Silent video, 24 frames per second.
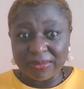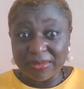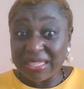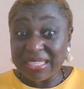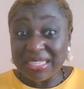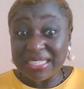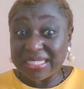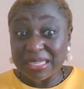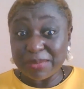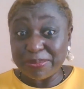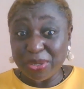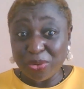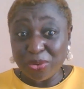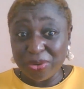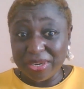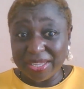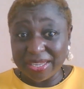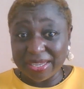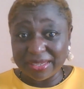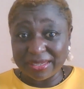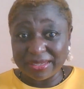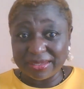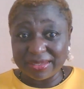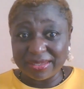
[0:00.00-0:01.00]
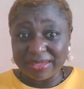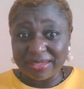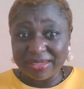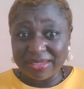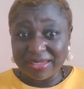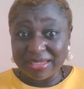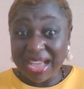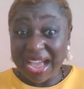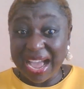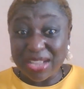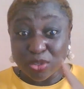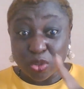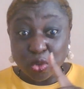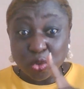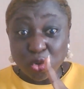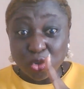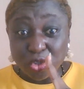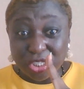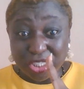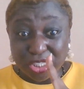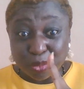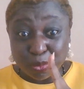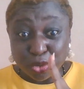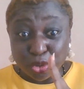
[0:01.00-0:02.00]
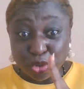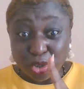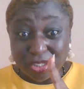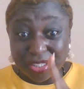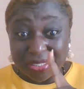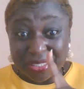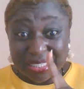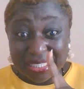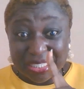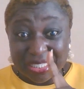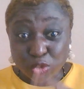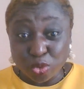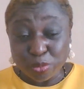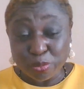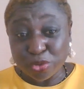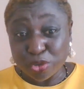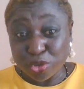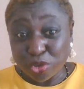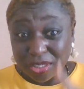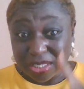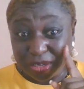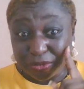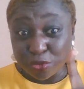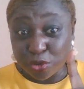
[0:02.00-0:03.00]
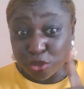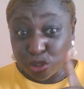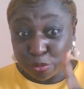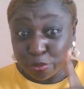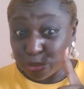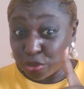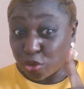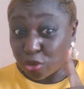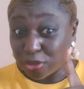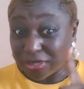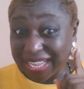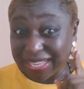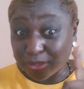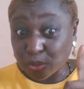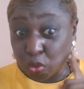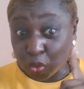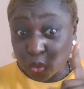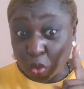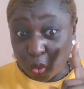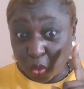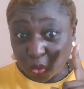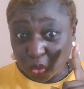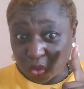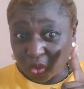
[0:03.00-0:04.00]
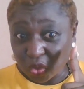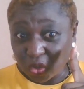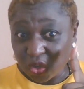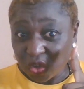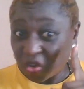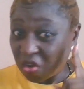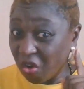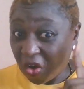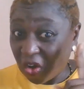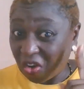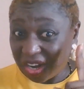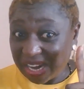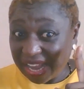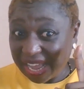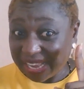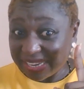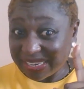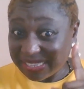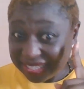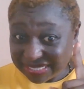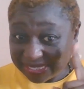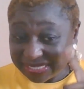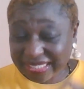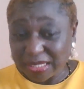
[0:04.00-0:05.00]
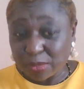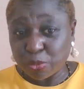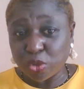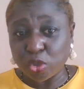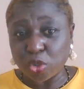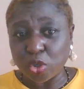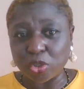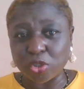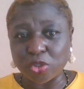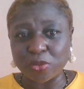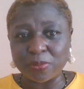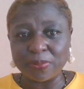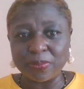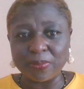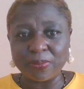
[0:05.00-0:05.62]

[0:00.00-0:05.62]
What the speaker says: He's a billionaire. I sold his product. It's a digital product. The first product I sold online is his product.